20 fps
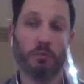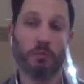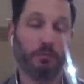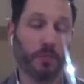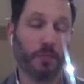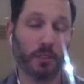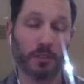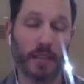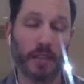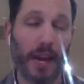for
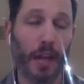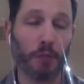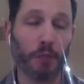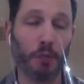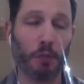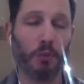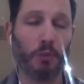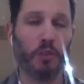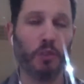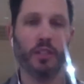tax
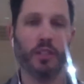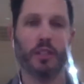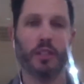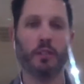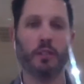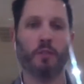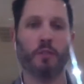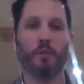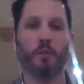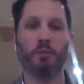purposes,
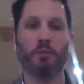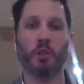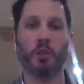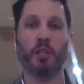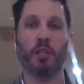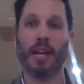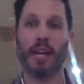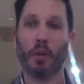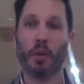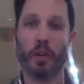for building
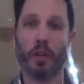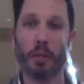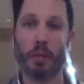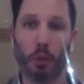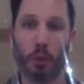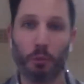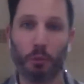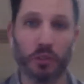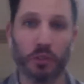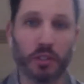equity
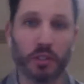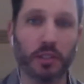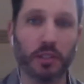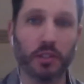purposes.